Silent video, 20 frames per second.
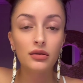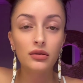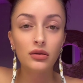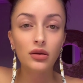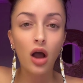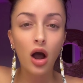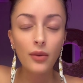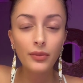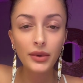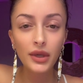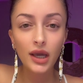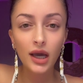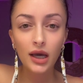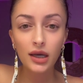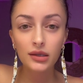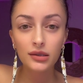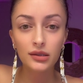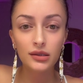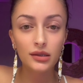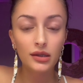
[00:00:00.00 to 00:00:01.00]
not
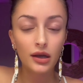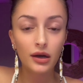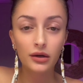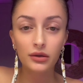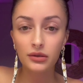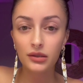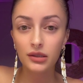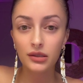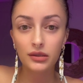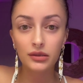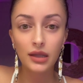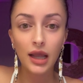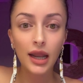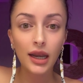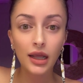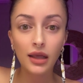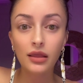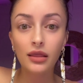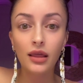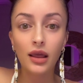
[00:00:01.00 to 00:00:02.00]
because there's
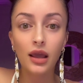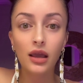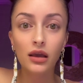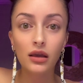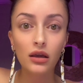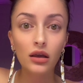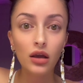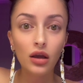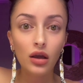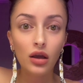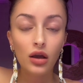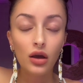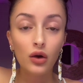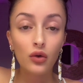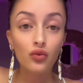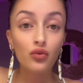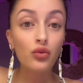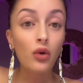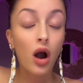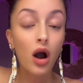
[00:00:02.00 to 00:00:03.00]
anything
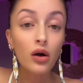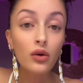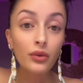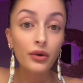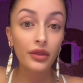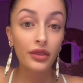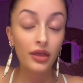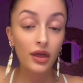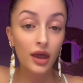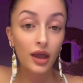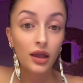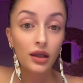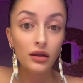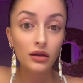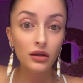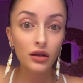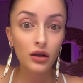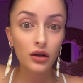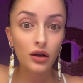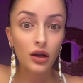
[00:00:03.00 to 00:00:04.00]
wrong with it,
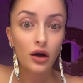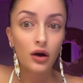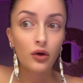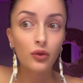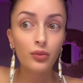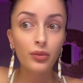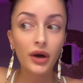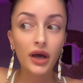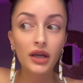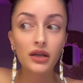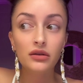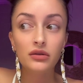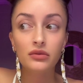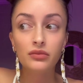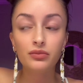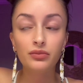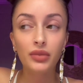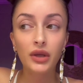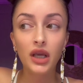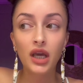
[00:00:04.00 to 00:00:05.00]
but
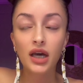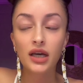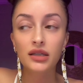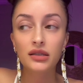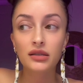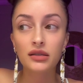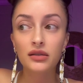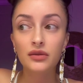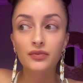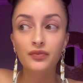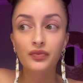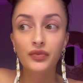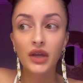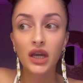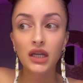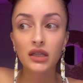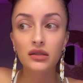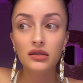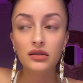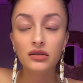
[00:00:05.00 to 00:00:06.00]
because
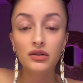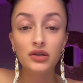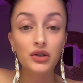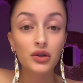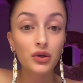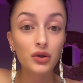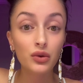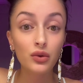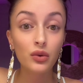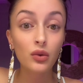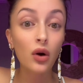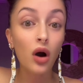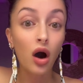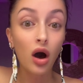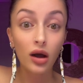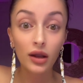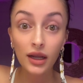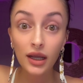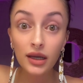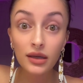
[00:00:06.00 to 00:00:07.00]
it's too
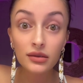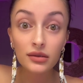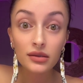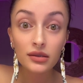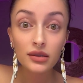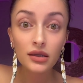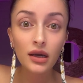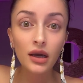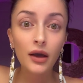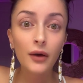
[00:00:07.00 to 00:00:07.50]
honest.